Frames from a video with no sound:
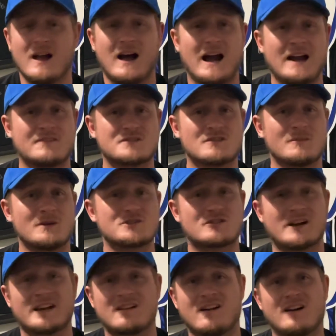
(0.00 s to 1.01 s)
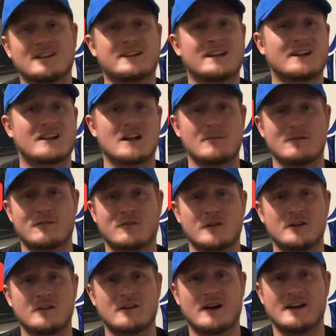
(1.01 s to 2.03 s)
I have so much great content coming for
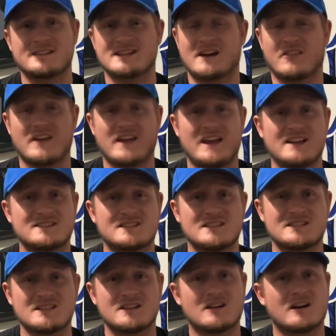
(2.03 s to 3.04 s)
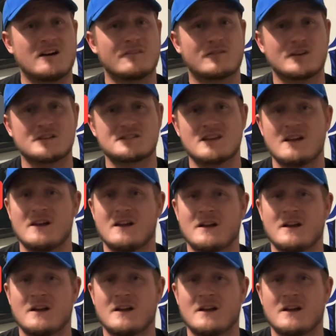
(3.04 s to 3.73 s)
you guys out of the ACC conference.